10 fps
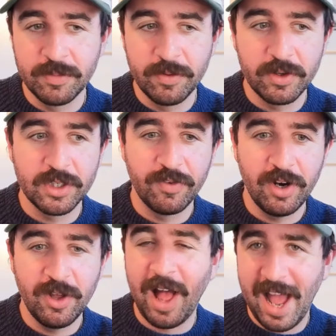to be honest, for a
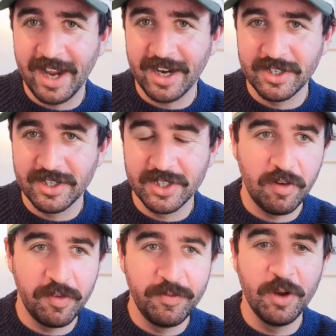little hack to
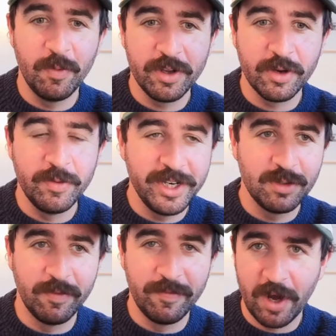start off, if you don't want to go
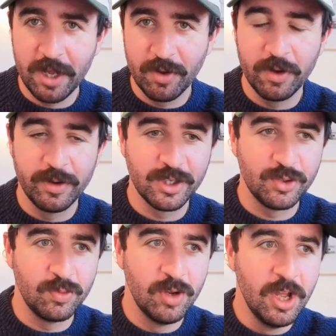into a vibe coding
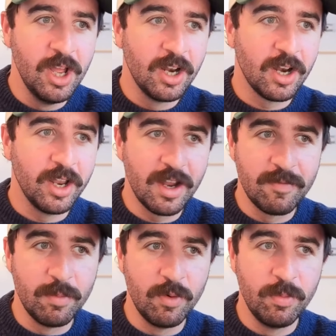tool like Lovable